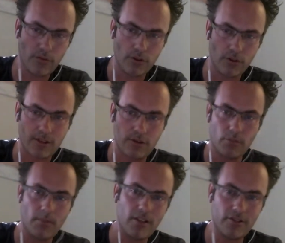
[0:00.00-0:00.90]
for like
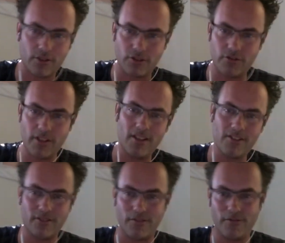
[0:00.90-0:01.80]
2 months or 3
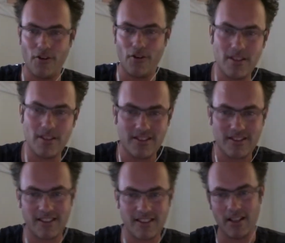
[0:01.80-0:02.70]
months or 4
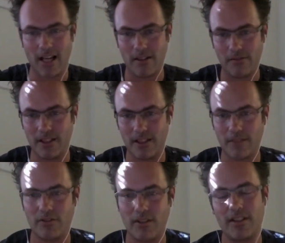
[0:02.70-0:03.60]
months, and then I have enough
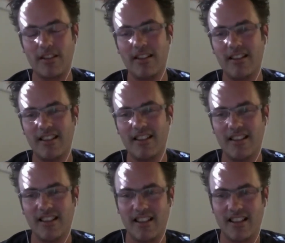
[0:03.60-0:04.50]
traffic.
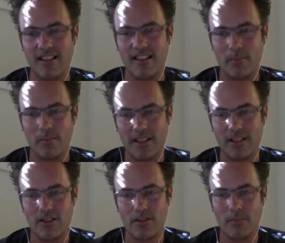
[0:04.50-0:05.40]
But
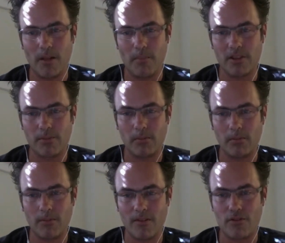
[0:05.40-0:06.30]
then you bump in the
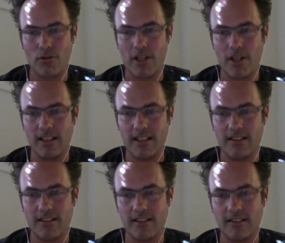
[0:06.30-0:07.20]
problem of cookie
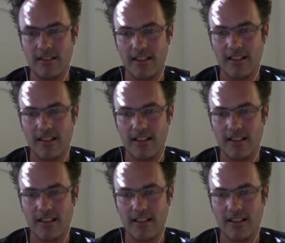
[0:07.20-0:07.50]
deletion.